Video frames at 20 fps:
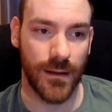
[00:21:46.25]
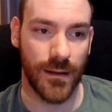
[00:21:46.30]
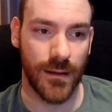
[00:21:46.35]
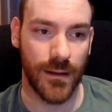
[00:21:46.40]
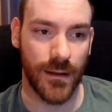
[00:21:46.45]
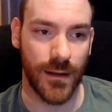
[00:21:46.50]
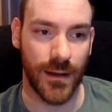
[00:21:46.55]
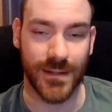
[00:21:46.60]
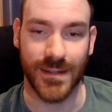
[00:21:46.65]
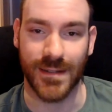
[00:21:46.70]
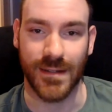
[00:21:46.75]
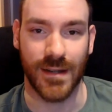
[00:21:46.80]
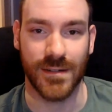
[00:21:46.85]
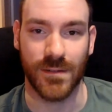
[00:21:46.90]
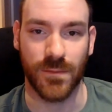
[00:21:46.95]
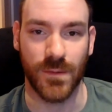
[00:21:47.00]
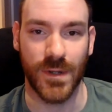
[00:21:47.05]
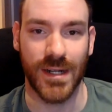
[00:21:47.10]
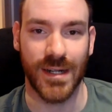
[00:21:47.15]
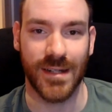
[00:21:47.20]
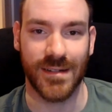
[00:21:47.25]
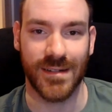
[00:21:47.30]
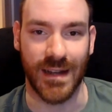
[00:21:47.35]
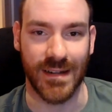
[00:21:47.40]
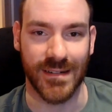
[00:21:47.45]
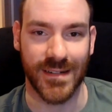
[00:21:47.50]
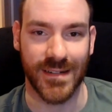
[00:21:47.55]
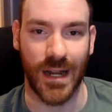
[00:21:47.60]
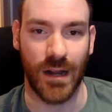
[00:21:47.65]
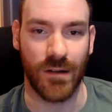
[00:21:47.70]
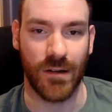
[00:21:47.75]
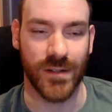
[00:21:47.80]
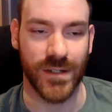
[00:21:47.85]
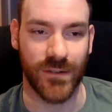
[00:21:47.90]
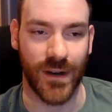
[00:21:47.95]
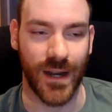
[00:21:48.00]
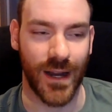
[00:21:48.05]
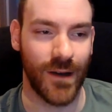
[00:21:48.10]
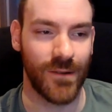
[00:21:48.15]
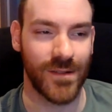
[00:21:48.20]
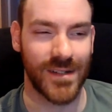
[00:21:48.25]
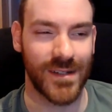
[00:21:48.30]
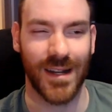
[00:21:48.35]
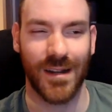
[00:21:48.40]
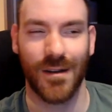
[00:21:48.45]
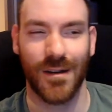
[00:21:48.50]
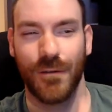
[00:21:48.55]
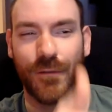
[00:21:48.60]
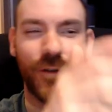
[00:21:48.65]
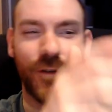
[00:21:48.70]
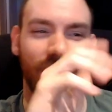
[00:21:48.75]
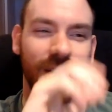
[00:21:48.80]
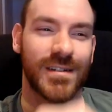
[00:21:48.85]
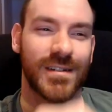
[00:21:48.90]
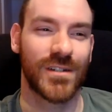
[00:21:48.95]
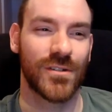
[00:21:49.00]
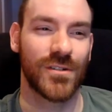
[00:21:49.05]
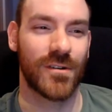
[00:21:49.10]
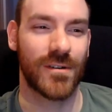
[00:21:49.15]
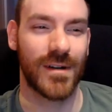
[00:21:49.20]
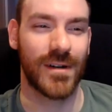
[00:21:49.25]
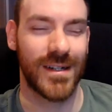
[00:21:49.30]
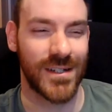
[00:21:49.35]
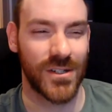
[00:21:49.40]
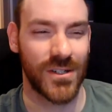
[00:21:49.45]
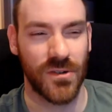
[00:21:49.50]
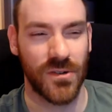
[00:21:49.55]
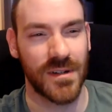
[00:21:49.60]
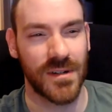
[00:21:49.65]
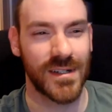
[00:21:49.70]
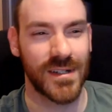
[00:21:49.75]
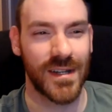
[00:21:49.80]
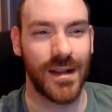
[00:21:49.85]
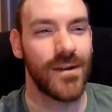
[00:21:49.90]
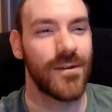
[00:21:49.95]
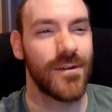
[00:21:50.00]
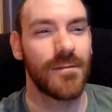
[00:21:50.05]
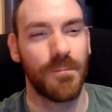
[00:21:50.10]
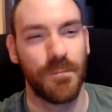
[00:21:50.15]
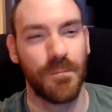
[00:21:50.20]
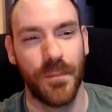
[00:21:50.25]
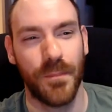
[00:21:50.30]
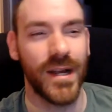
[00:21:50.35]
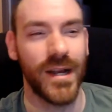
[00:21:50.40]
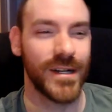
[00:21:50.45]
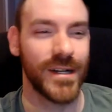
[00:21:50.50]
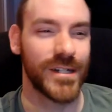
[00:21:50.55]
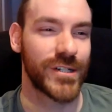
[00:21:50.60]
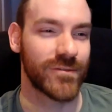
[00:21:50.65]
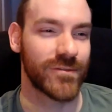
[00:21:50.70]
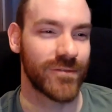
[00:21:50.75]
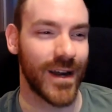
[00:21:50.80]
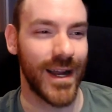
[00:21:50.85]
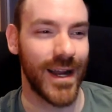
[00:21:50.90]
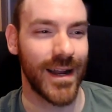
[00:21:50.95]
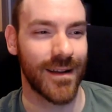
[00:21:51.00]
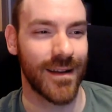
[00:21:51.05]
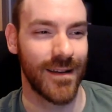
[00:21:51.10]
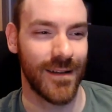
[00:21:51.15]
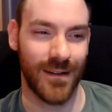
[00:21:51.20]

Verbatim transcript: as, as weird as that sounds, right? I was like, oh, fuck Sora. Sora's a little bitch, right?